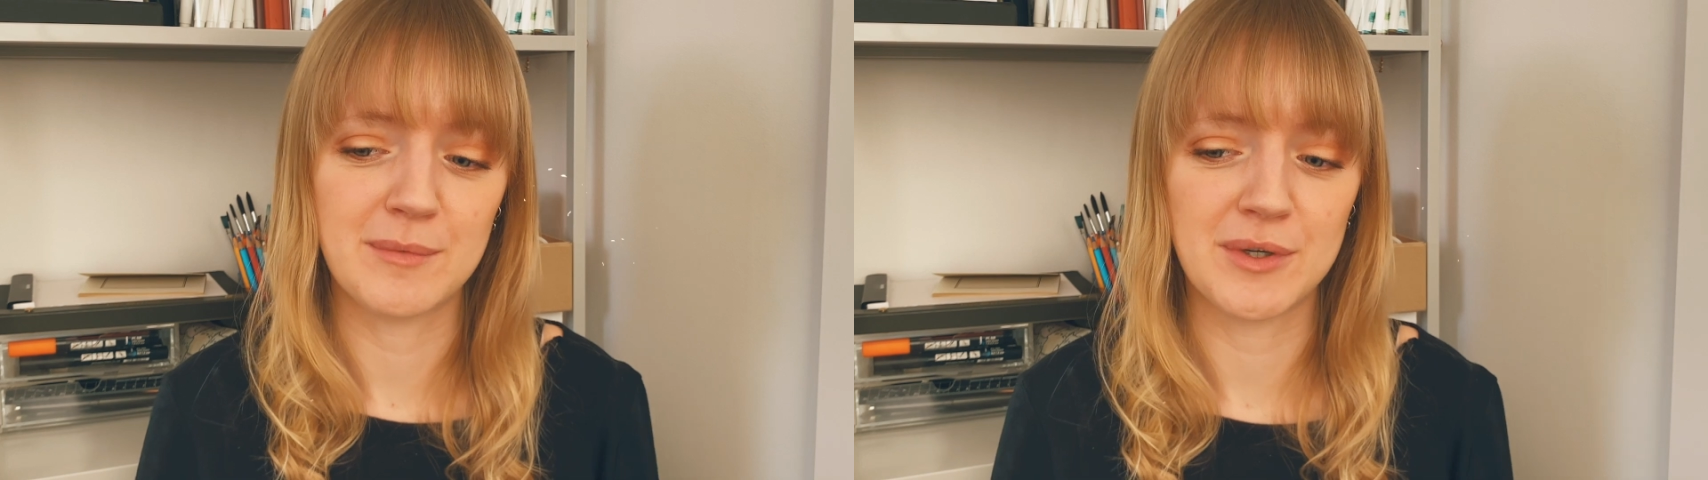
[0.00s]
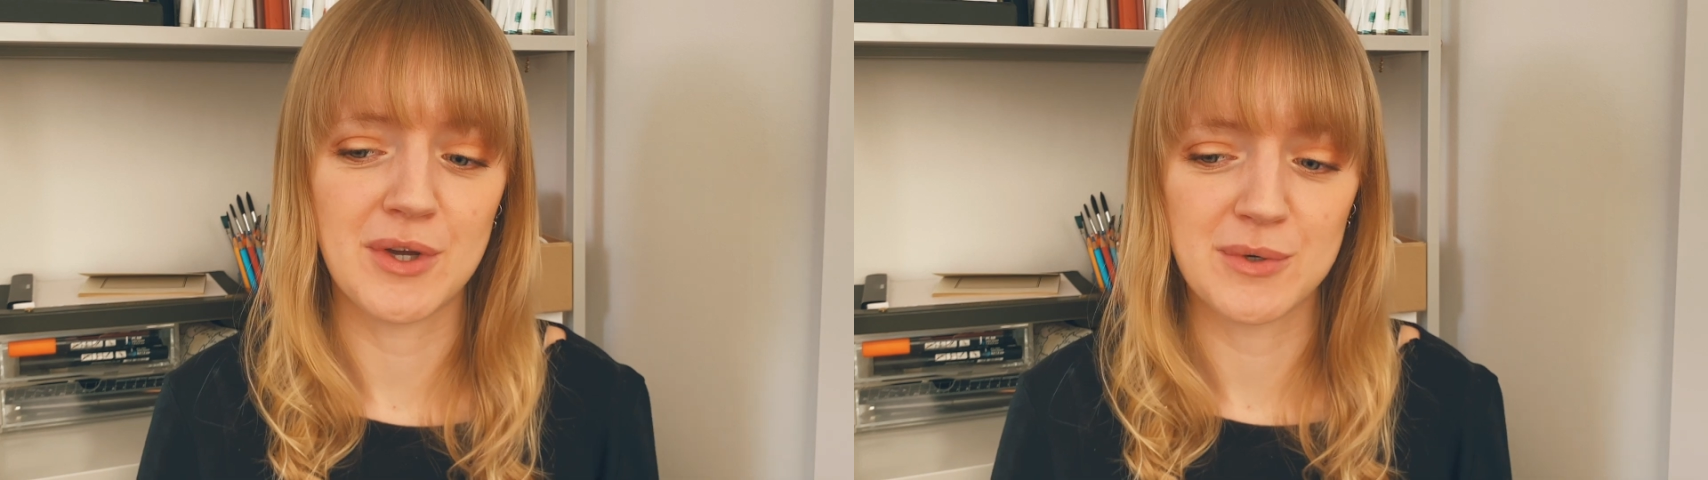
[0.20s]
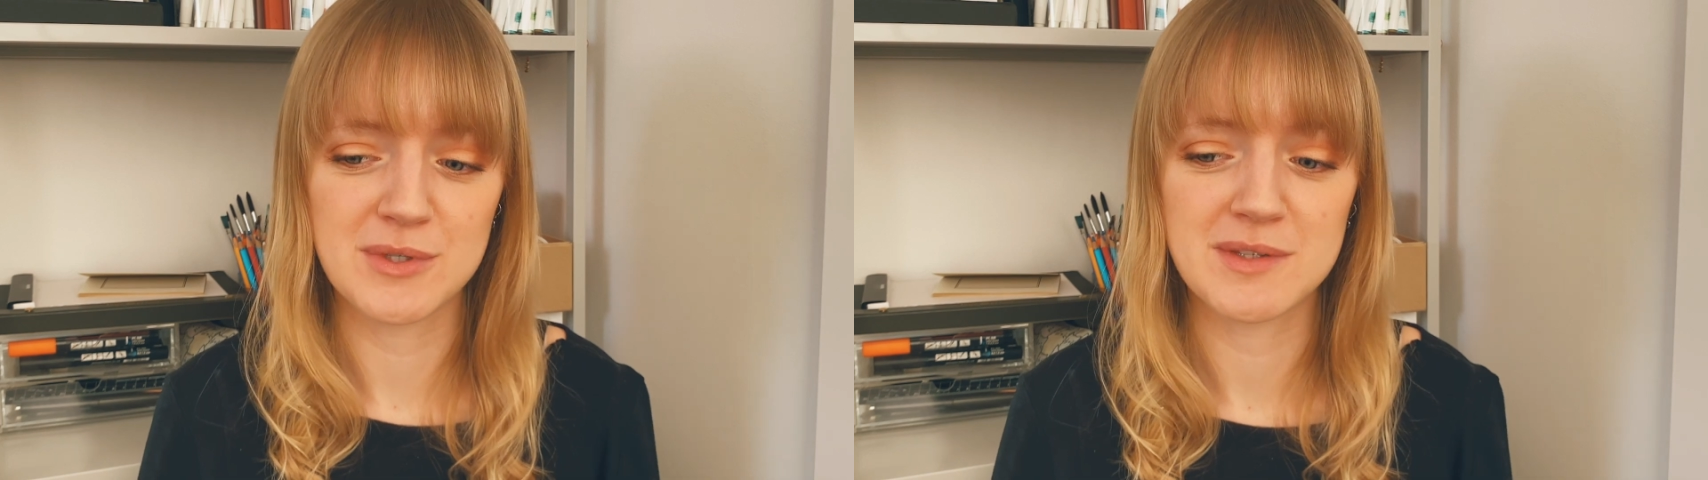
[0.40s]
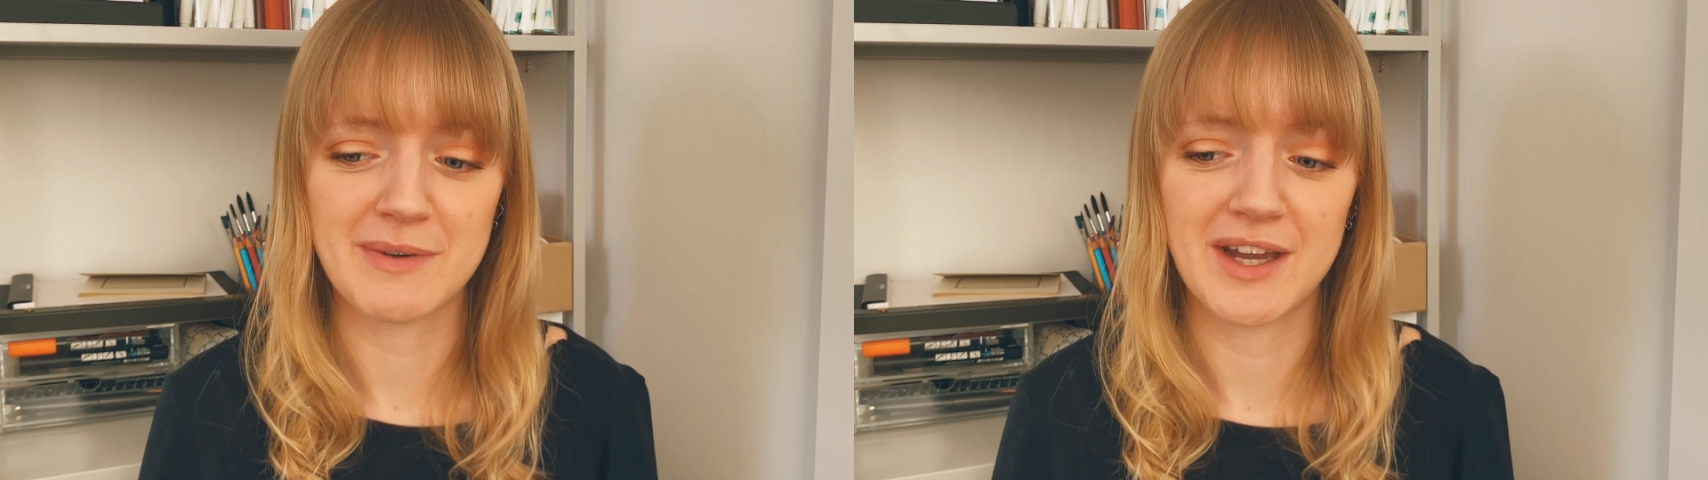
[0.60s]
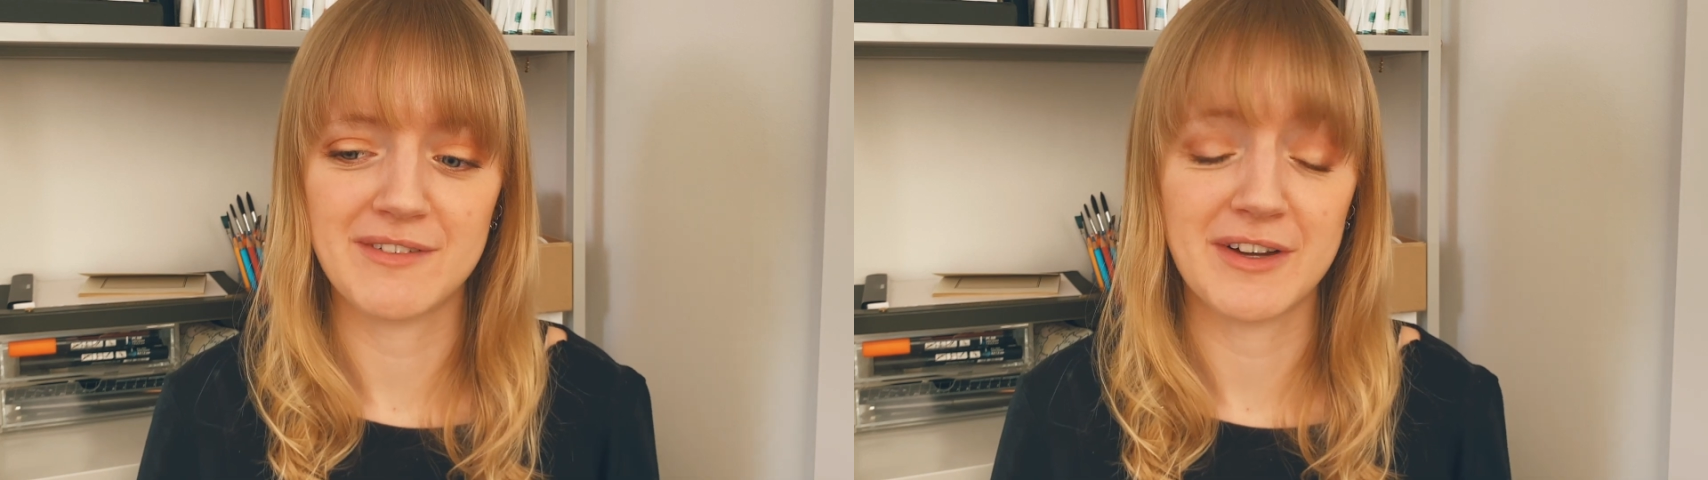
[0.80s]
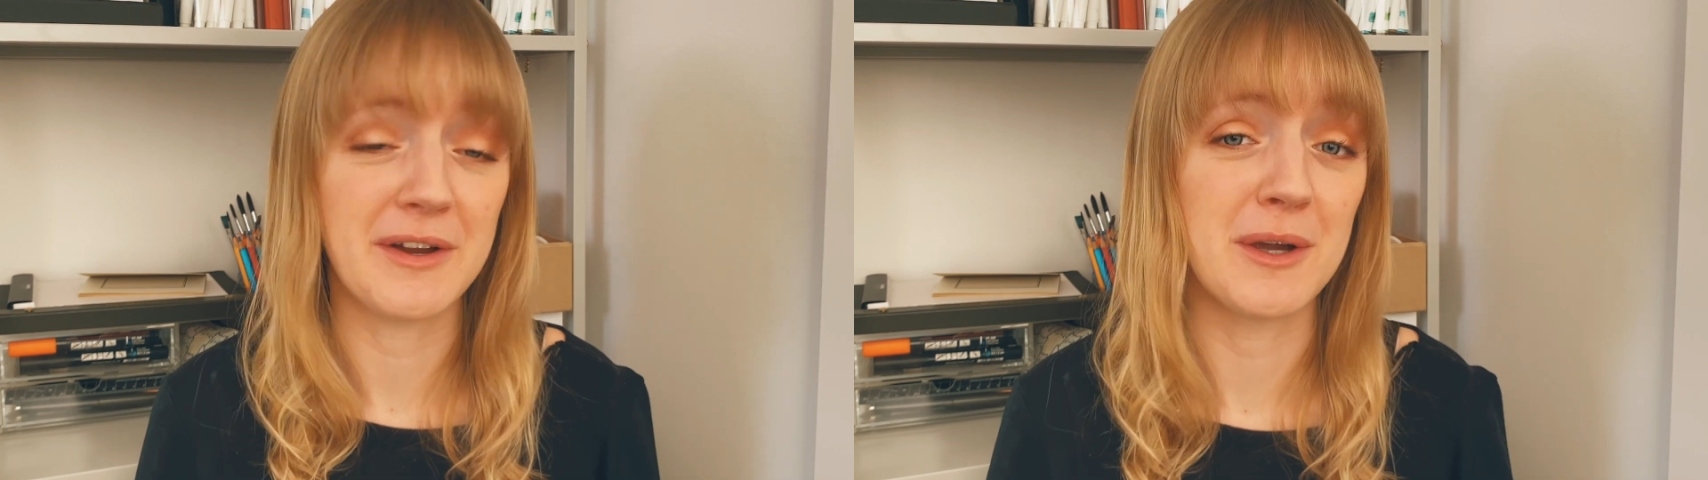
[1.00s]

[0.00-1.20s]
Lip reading: would host my very